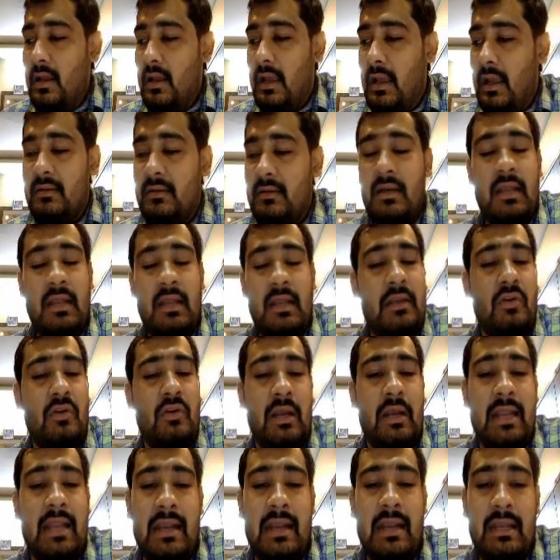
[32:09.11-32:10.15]
In return you
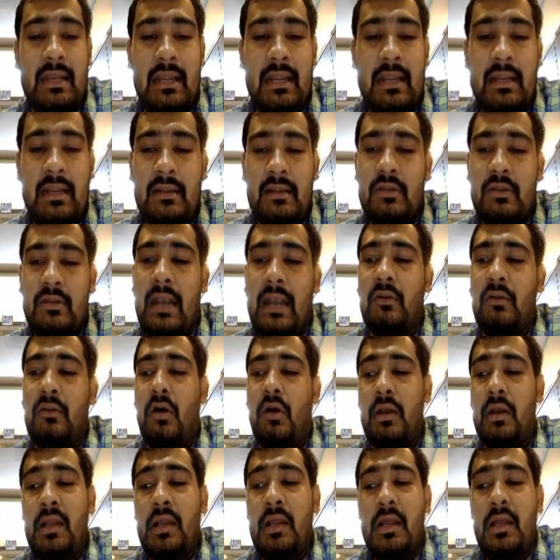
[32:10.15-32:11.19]
are getting that
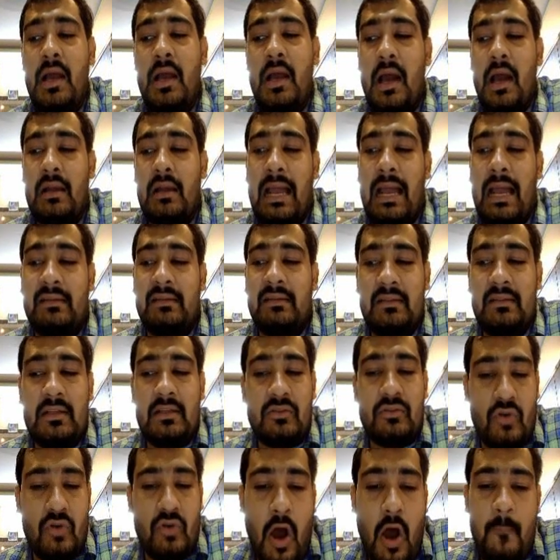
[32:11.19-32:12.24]
your classes
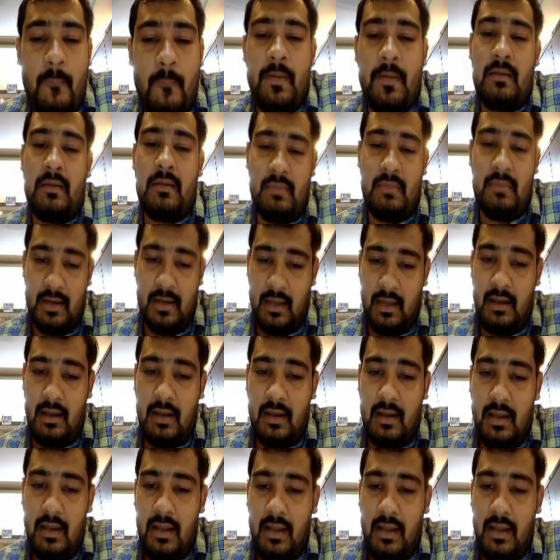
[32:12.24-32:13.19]
stop in middle.